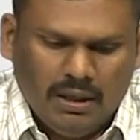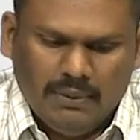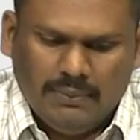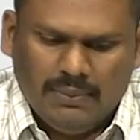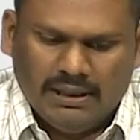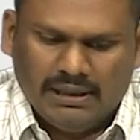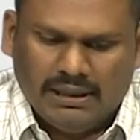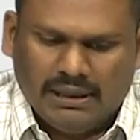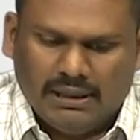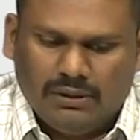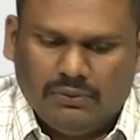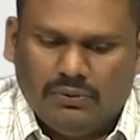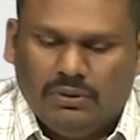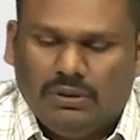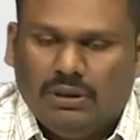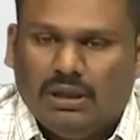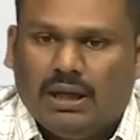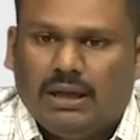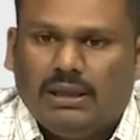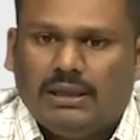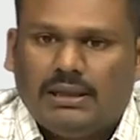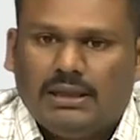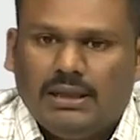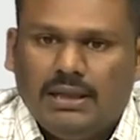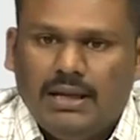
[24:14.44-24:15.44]
But that would
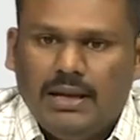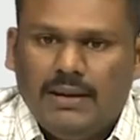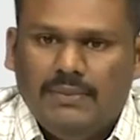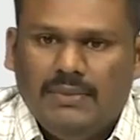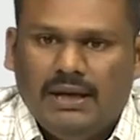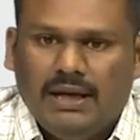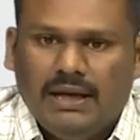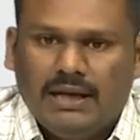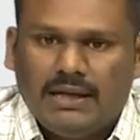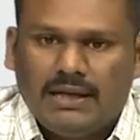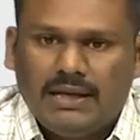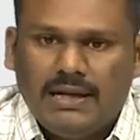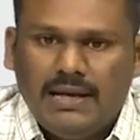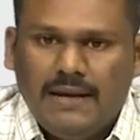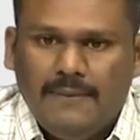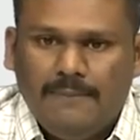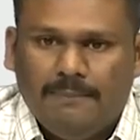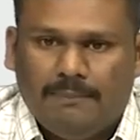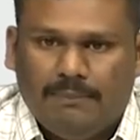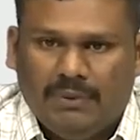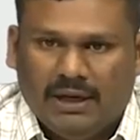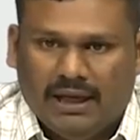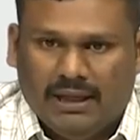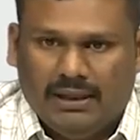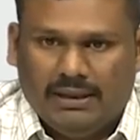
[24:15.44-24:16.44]
not immediately
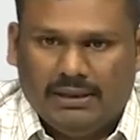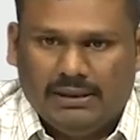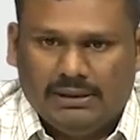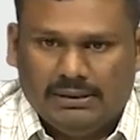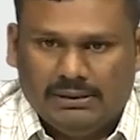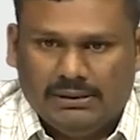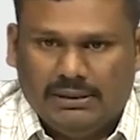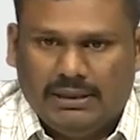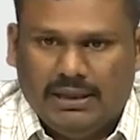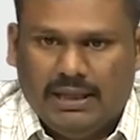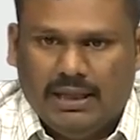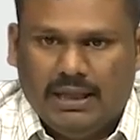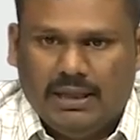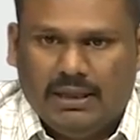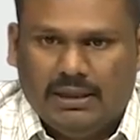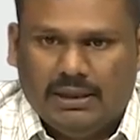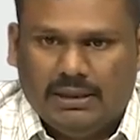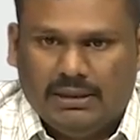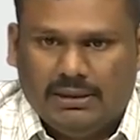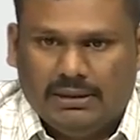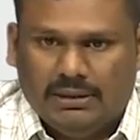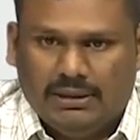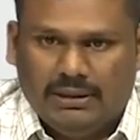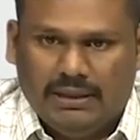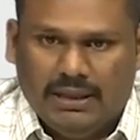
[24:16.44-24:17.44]
imply they
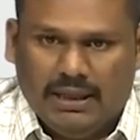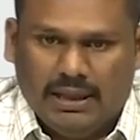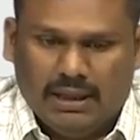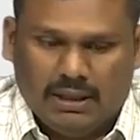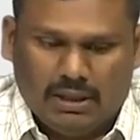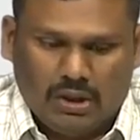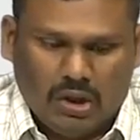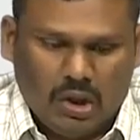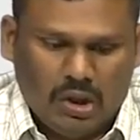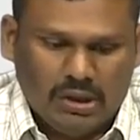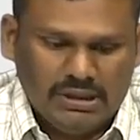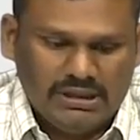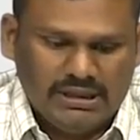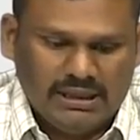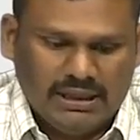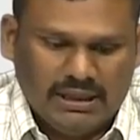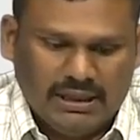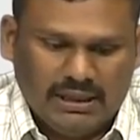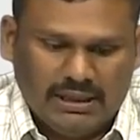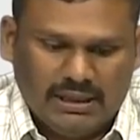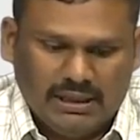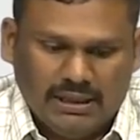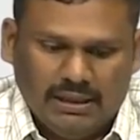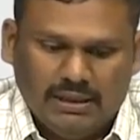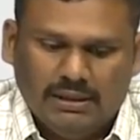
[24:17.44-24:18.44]
are
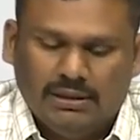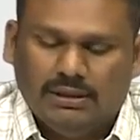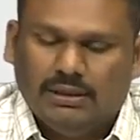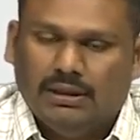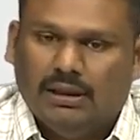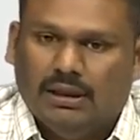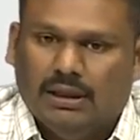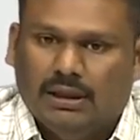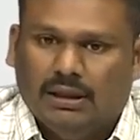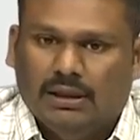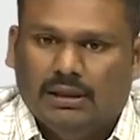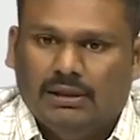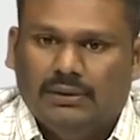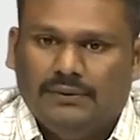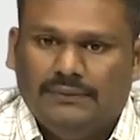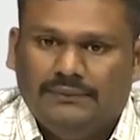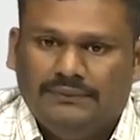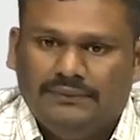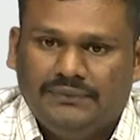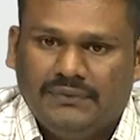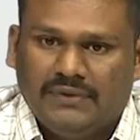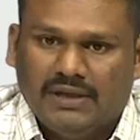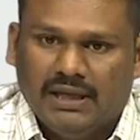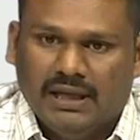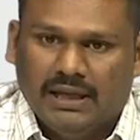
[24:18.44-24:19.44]
conjugate in
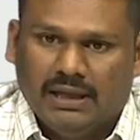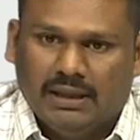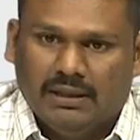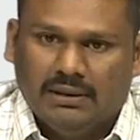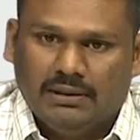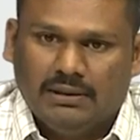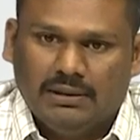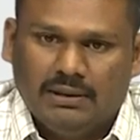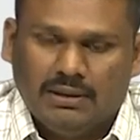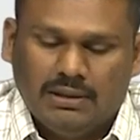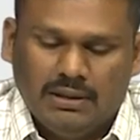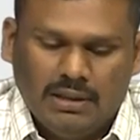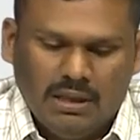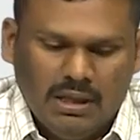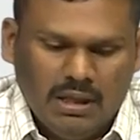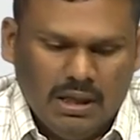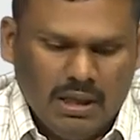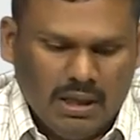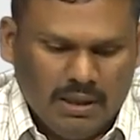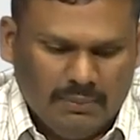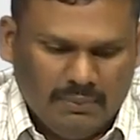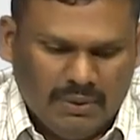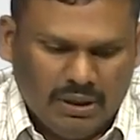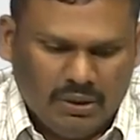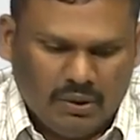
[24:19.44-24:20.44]
An,
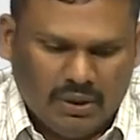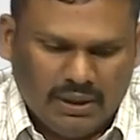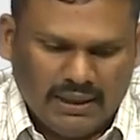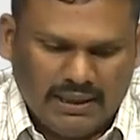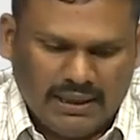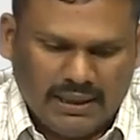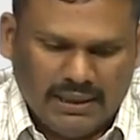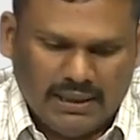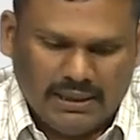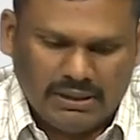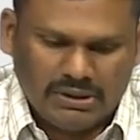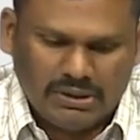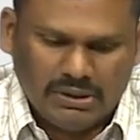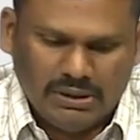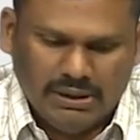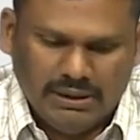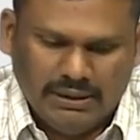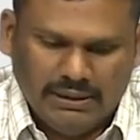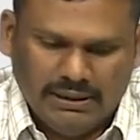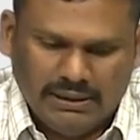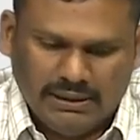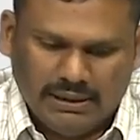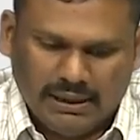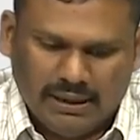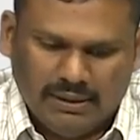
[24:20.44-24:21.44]
but one can actually
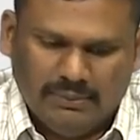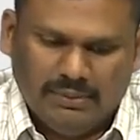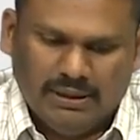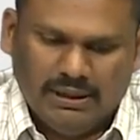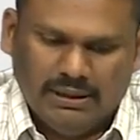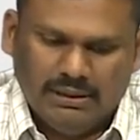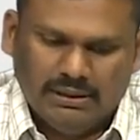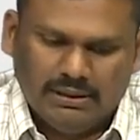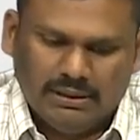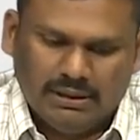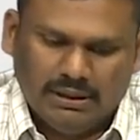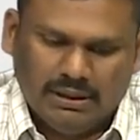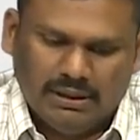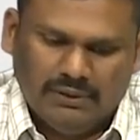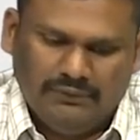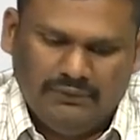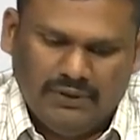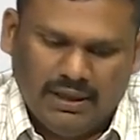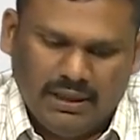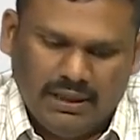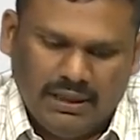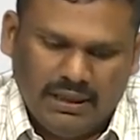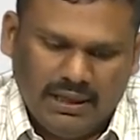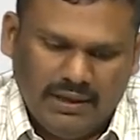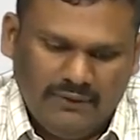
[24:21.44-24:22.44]
determine
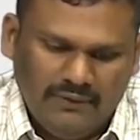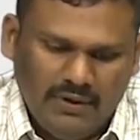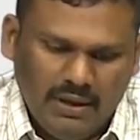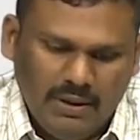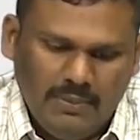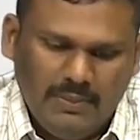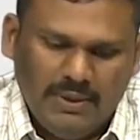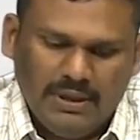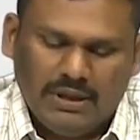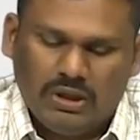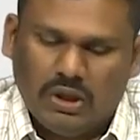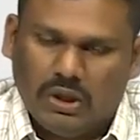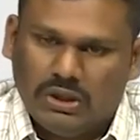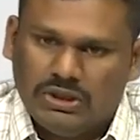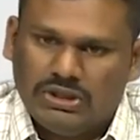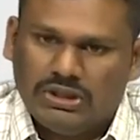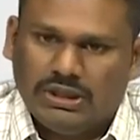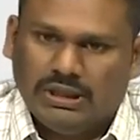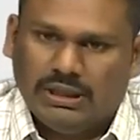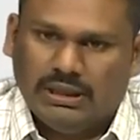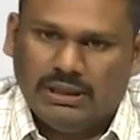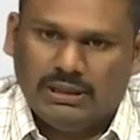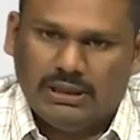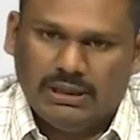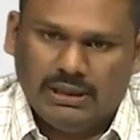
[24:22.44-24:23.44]
when they will be
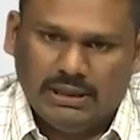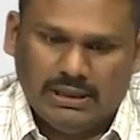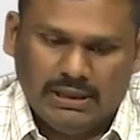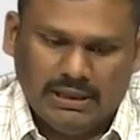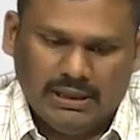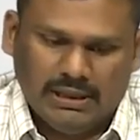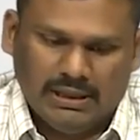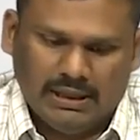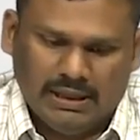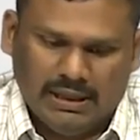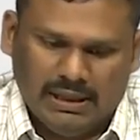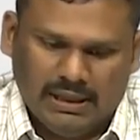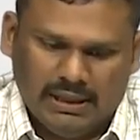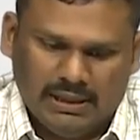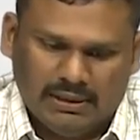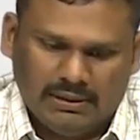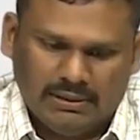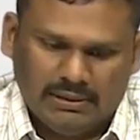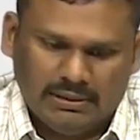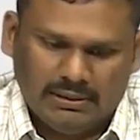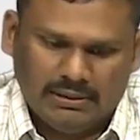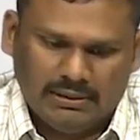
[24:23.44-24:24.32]
conjugate in An.